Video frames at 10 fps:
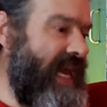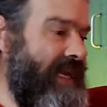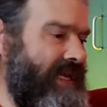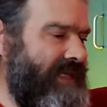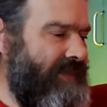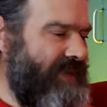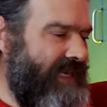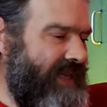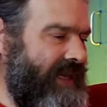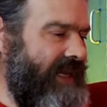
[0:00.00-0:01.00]
yeah, yeah, something
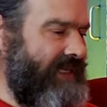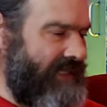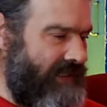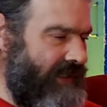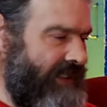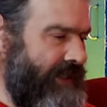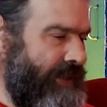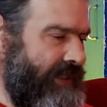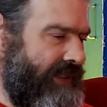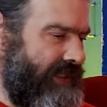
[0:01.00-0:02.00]
like that. A nice little
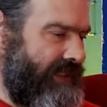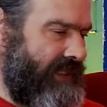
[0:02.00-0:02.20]
sequence.